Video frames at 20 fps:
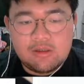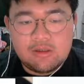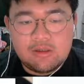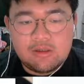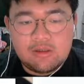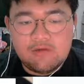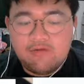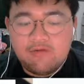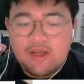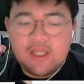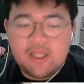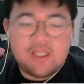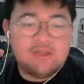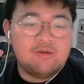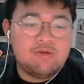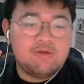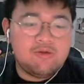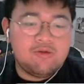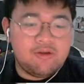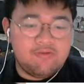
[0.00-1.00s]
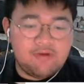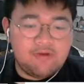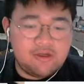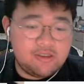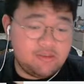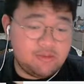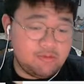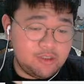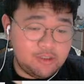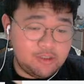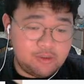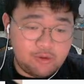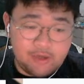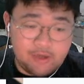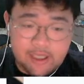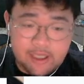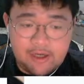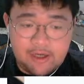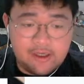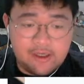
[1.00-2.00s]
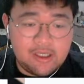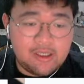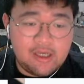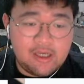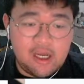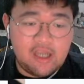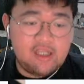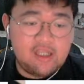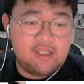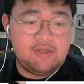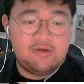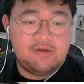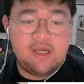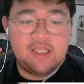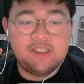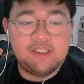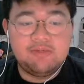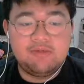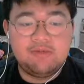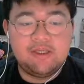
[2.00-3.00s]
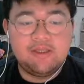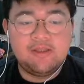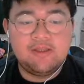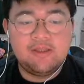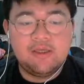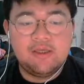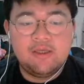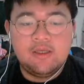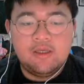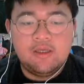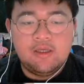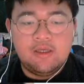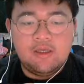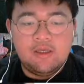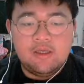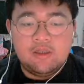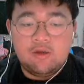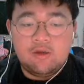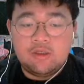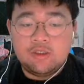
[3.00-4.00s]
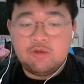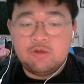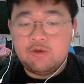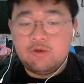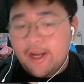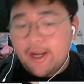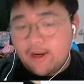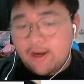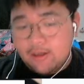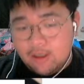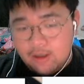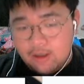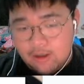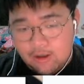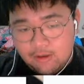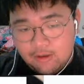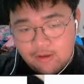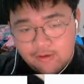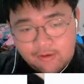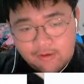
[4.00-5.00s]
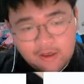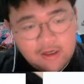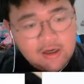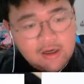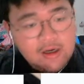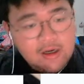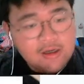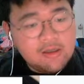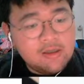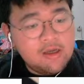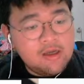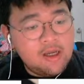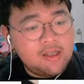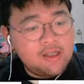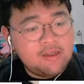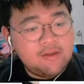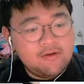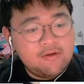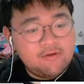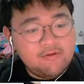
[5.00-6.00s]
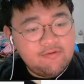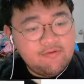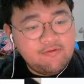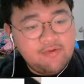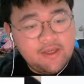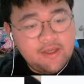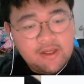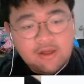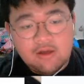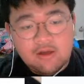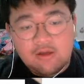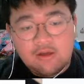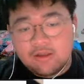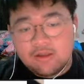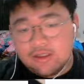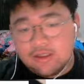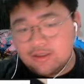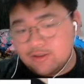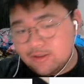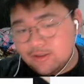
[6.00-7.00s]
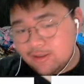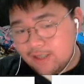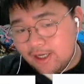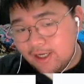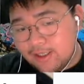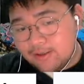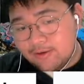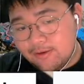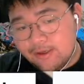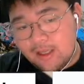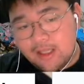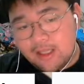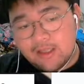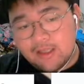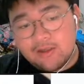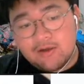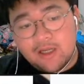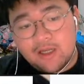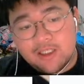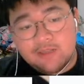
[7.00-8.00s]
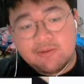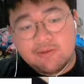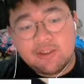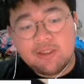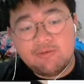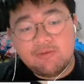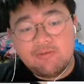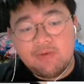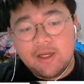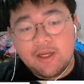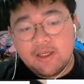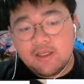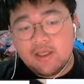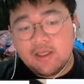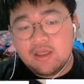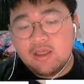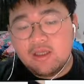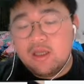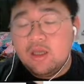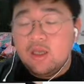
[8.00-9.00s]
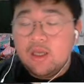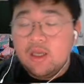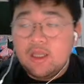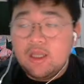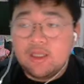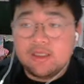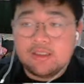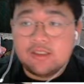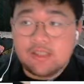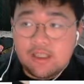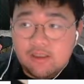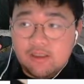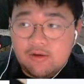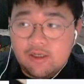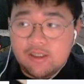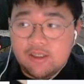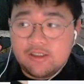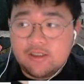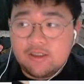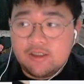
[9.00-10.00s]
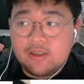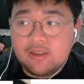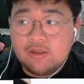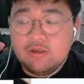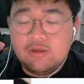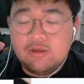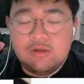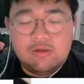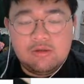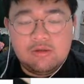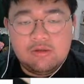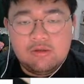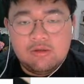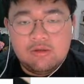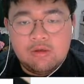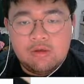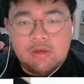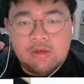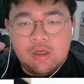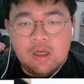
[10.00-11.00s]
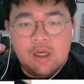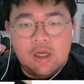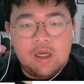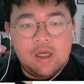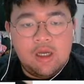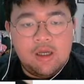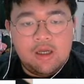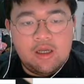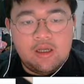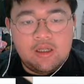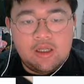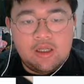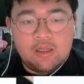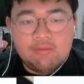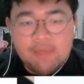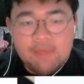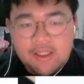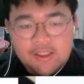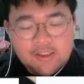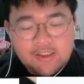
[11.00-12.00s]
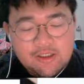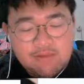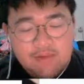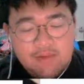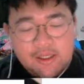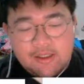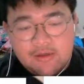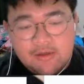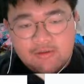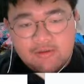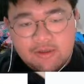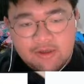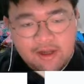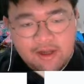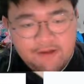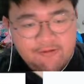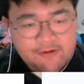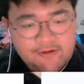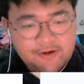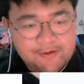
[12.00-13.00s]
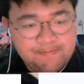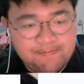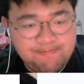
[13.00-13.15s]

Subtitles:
divided into three functions, which is to carry, guide, and transmit. Is to carry the load of the car, to guide the vehicle on the trajectory, and transmit the braking and acceleration administered by the driver.